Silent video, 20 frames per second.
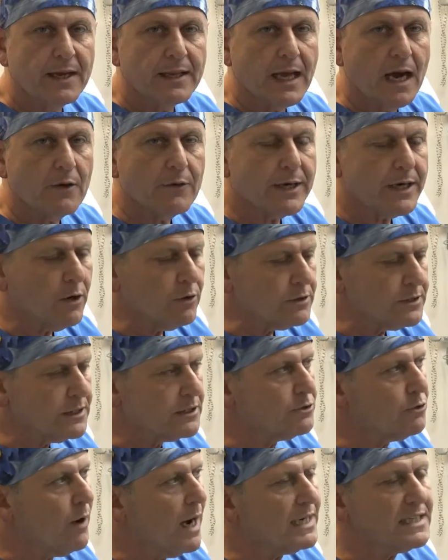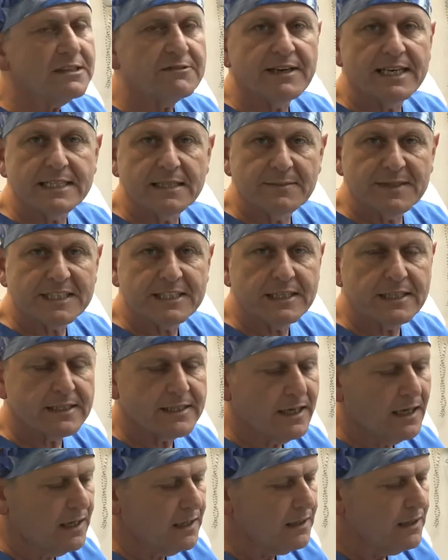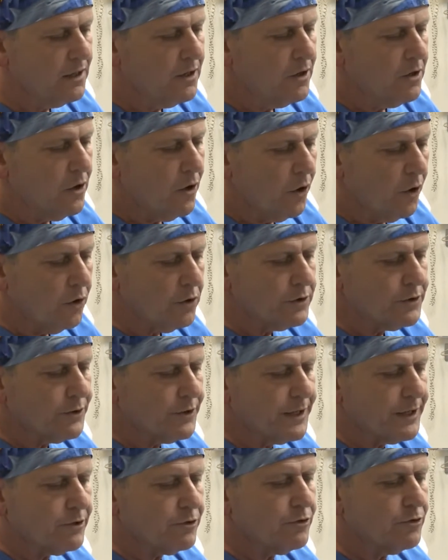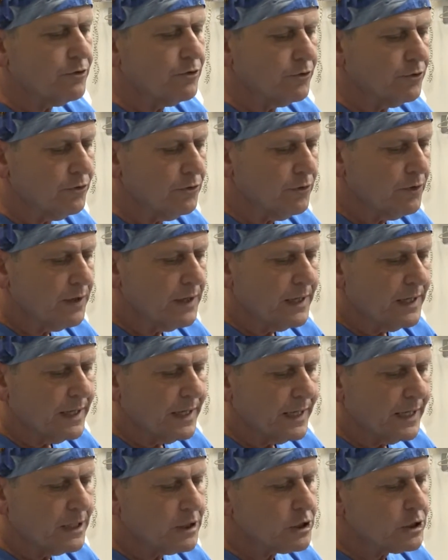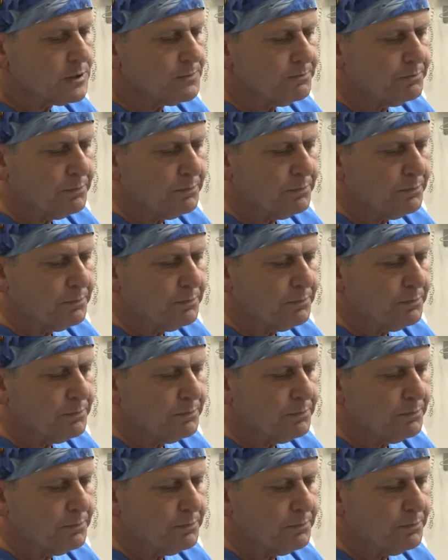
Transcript: Now, in order to activate the material, all you need to do is